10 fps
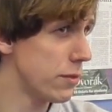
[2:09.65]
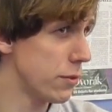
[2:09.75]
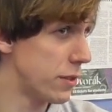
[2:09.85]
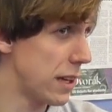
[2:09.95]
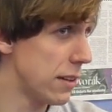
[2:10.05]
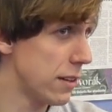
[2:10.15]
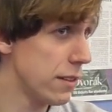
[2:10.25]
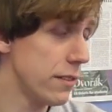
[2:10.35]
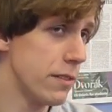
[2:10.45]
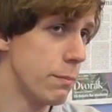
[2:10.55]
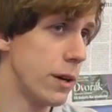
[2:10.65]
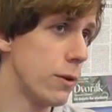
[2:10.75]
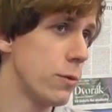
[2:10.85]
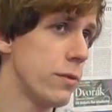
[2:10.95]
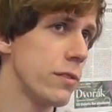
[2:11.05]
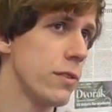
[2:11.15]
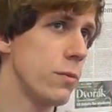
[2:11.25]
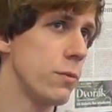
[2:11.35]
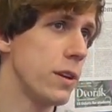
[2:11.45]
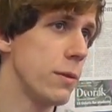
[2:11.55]
so deadlines, but
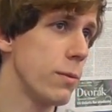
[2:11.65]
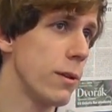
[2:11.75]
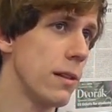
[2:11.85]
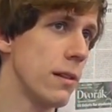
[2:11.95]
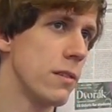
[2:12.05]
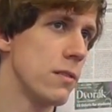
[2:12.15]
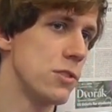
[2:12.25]
also it will